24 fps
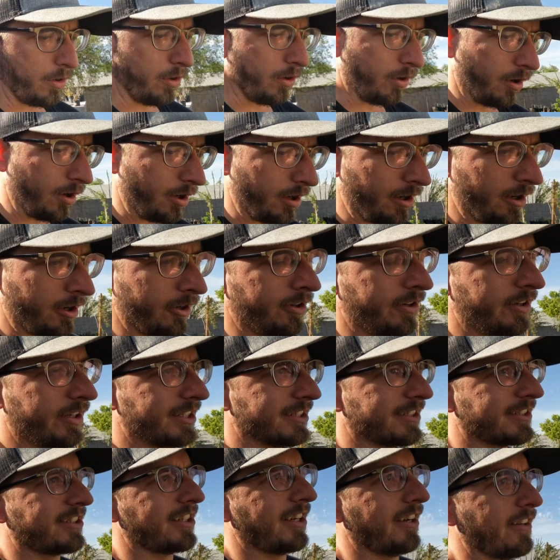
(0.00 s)
Or
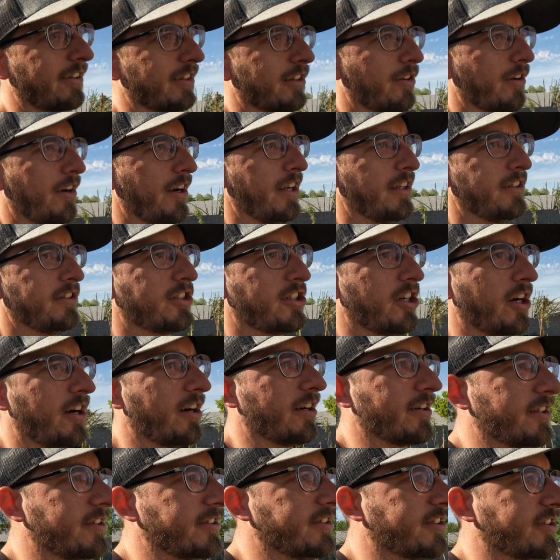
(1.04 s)
instead of the Grand
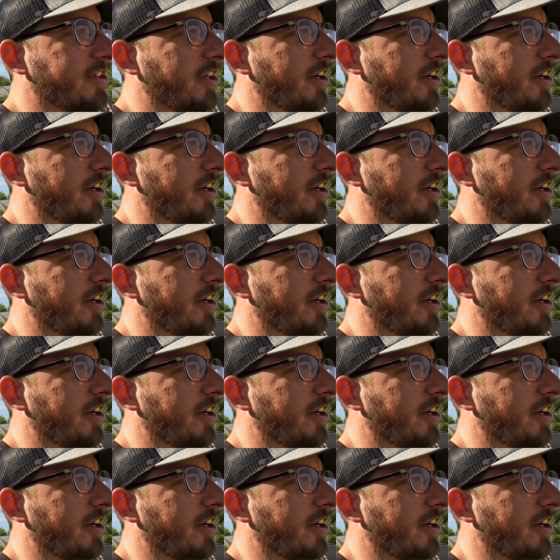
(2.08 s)
Cherokee